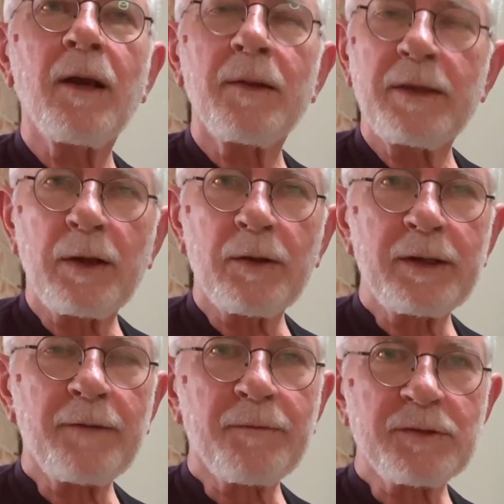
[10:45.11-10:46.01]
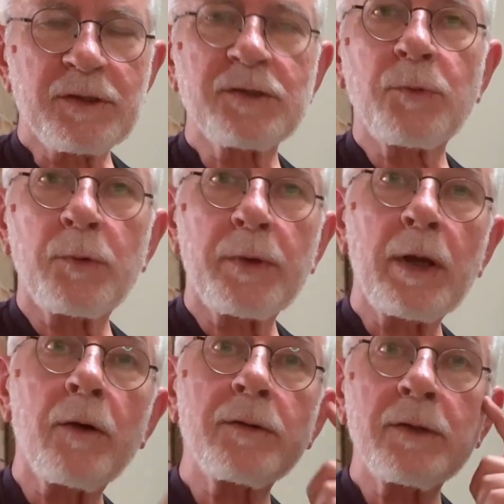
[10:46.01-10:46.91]
The only difference is when we
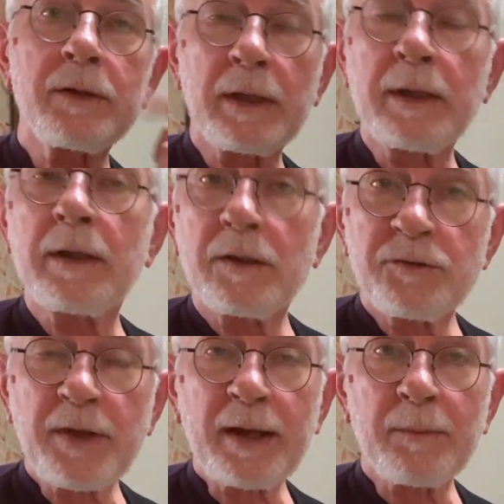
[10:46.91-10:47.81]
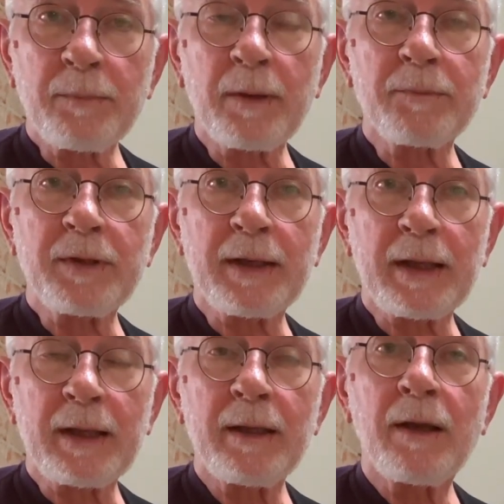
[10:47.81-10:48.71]
go to the second bump
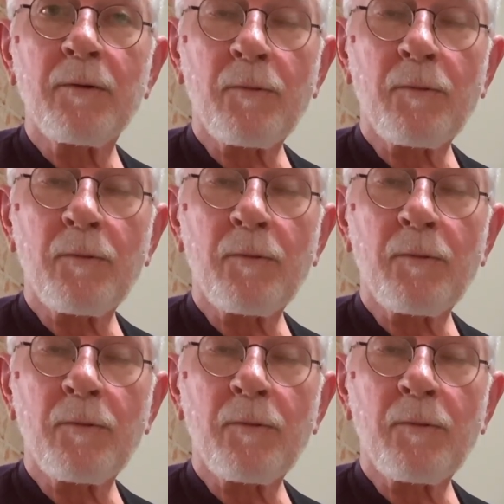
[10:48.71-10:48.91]
ditty,